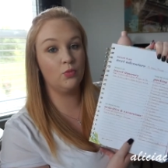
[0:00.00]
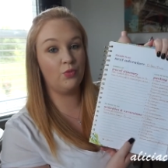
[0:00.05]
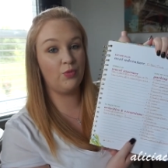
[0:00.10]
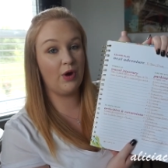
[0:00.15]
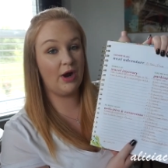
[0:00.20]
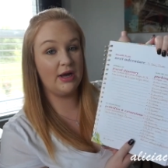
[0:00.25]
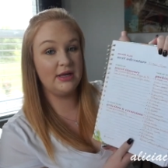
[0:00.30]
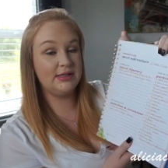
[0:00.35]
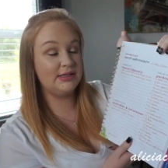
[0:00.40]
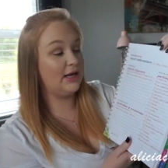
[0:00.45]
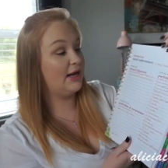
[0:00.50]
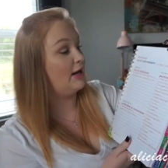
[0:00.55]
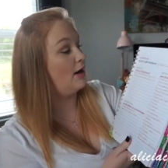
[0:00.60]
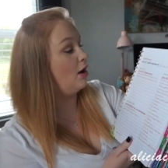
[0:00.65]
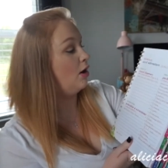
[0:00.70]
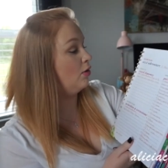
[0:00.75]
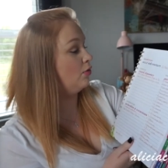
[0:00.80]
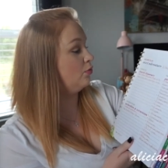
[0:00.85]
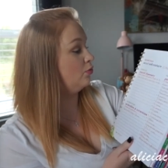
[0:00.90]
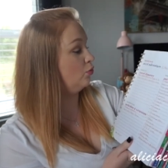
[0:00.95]
write
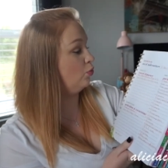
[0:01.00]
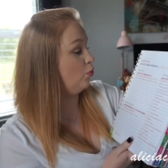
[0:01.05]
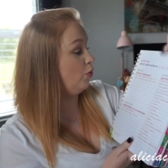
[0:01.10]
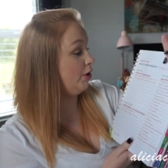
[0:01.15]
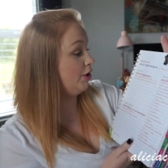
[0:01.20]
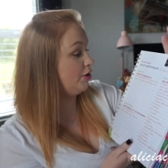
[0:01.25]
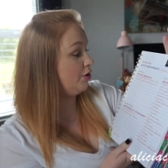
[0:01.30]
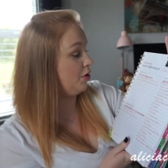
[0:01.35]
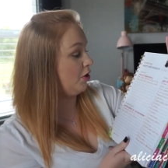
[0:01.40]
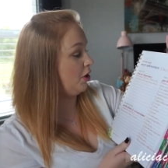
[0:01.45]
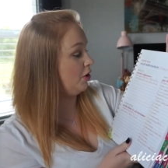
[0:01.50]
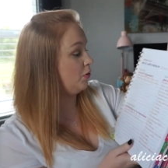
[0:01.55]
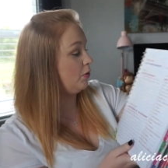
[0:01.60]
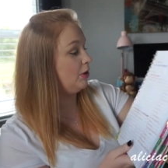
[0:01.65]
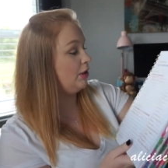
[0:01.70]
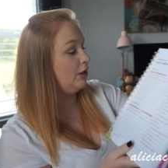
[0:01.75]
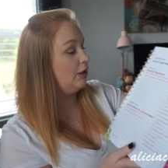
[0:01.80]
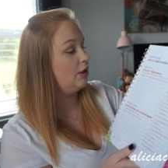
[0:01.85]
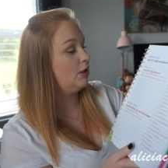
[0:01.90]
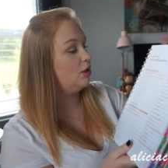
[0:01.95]
down where you're
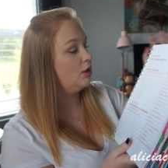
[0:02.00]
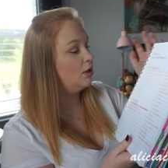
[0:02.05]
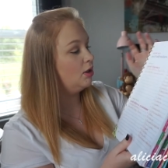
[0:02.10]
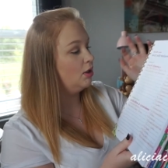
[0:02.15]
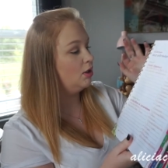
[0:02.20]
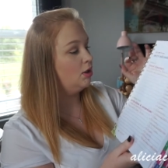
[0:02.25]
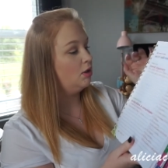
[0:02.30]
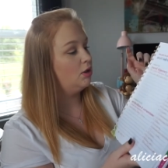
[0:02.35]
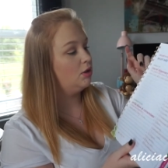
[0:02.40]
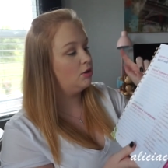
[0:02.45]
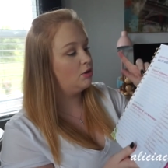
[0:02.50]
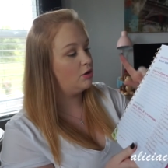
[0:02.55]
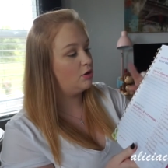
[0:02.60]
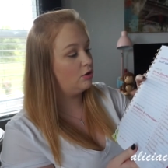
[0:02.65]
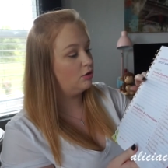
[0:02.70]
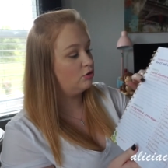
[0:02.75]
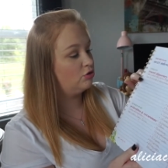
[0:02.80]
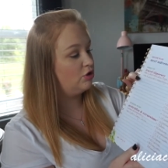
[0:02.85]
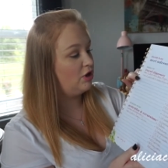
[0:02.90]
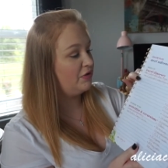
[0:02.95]
going,
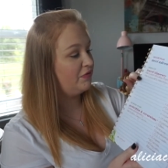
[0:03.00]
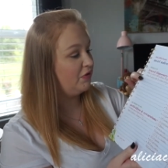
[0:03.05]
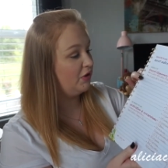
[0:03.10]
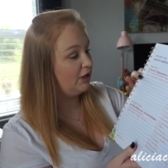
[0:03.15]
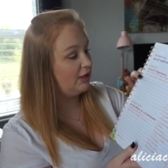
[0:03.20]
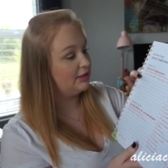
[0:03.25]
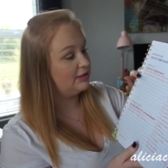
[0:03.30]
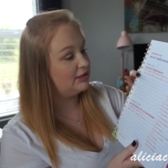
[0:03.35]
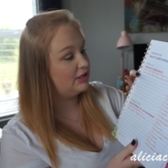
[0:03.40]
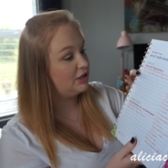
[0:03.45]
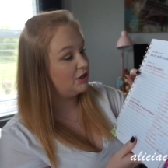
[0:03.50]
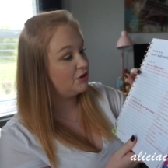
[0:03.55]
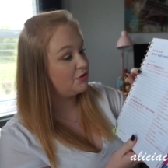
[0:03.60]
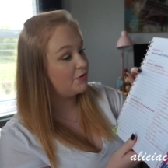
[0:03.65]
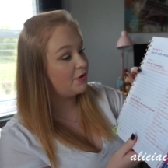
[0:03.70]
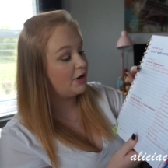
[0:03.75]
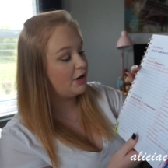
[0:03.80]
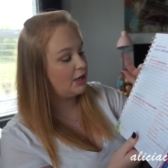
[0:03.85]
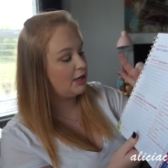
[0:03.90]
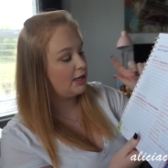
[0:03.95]
your travel
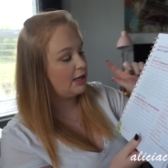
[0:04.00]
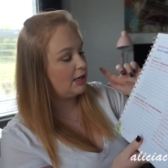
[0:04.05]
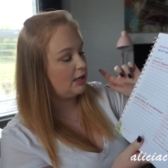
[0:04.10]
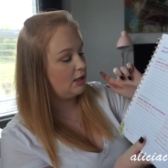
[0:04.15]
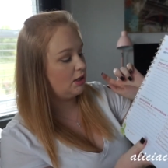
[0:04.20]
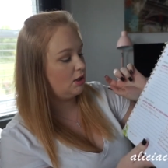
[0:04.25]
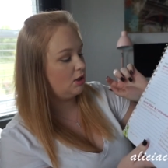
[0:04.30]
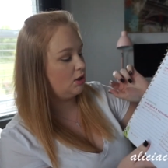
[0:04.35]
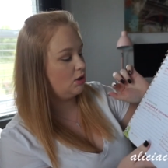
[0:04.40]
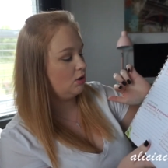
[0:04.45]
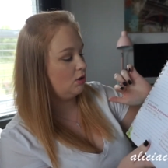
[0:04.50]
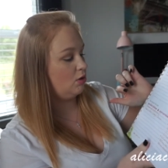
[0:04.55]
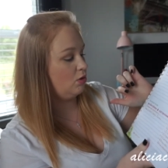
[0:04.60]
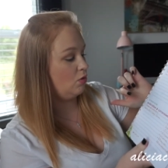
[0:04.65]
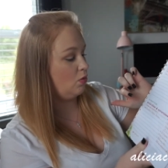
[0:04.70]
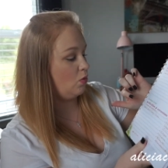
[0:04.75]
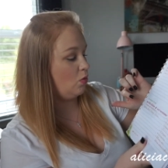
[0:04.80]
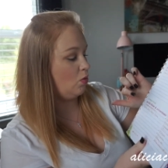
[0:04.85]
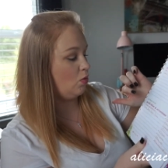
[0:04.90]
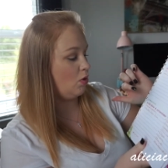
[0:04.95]
itinerary,
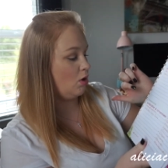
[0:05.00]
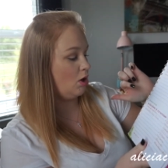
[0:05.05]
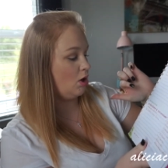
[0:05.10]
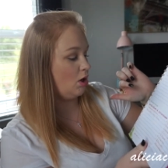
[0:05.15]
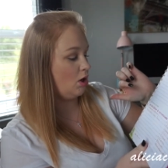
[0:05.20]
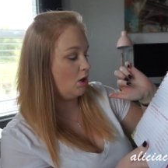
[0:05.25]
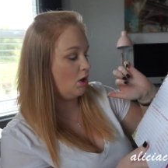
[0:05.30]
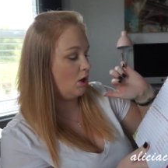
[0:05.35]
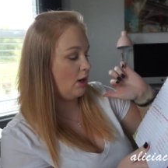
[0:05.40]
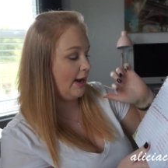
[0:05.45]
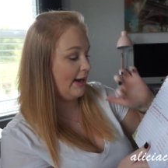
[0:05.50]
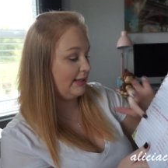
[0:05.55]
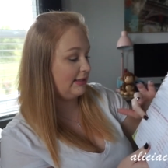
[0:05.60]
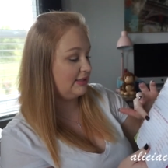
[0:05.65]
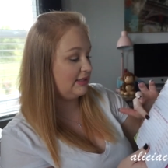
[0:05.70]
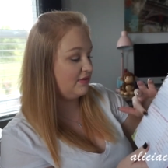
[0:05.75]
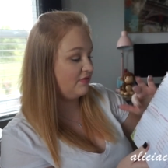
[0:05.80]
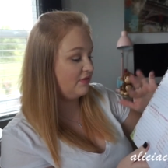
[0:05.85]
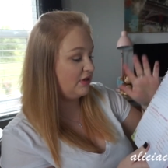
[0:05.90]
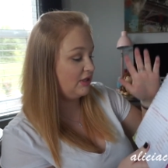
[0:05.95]
your
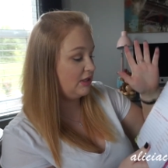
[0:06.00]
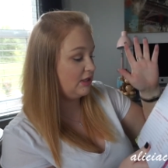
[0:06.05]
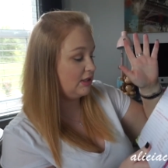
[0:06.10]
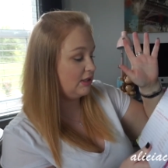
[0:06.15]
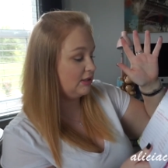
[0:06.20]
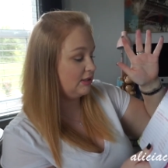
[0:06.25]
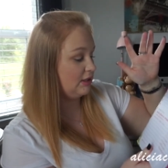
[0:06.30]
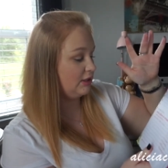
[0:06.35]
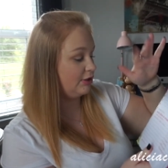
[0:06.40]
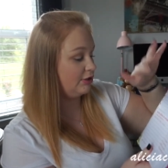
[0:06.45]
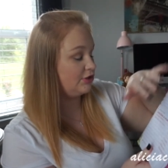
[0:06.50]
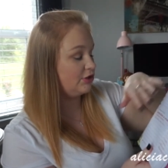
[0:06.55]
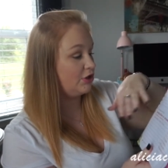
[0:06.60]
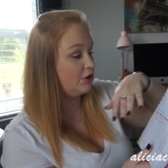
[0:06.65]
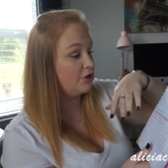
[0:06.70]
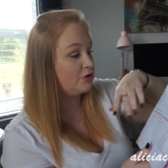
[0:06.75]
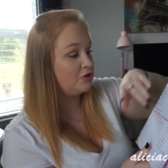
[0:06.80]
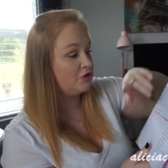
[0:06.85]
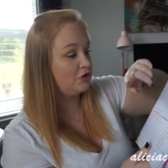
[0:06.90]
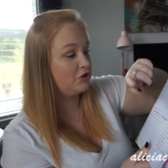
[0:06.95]
activities and
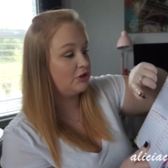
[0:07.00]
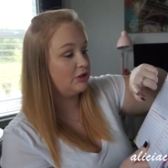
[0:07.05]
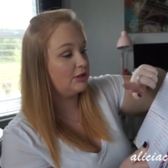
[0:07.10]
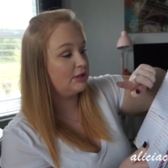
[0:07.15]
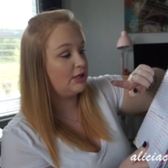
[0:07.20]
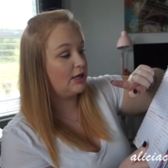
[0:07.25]
excursions,